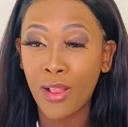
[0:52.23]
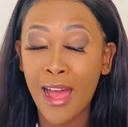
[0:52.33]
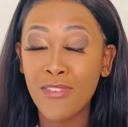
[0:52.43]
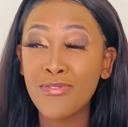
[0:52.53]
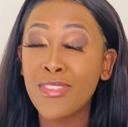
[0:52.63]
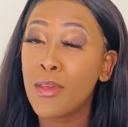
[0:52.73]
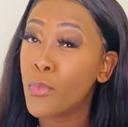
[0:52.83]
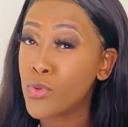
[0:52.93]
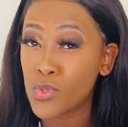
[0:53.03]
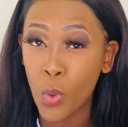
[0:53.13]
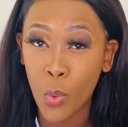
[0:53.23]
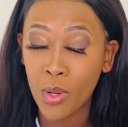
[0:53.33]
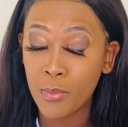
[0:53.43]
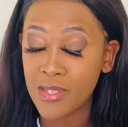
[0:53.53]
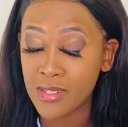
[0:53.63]
I have the most
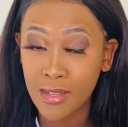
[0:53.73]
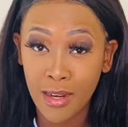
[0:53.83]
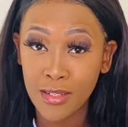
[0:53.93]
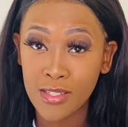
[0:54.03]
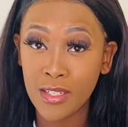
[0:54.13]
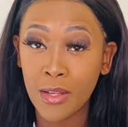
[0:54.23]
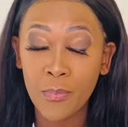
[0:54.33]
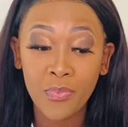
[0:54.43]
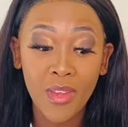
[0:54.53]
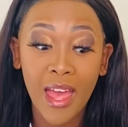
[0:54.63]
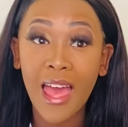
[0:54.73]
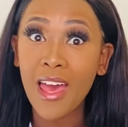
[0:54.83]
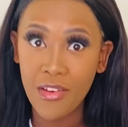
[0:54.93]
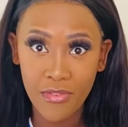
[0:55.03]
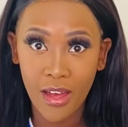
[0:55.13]
awkward personality
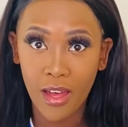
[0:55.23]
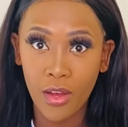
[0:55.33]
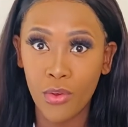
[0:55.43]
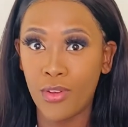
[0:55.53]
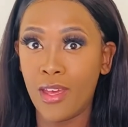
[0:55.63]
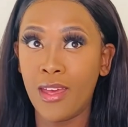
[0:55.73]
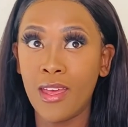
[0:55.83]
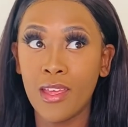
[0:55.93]
ever, okay?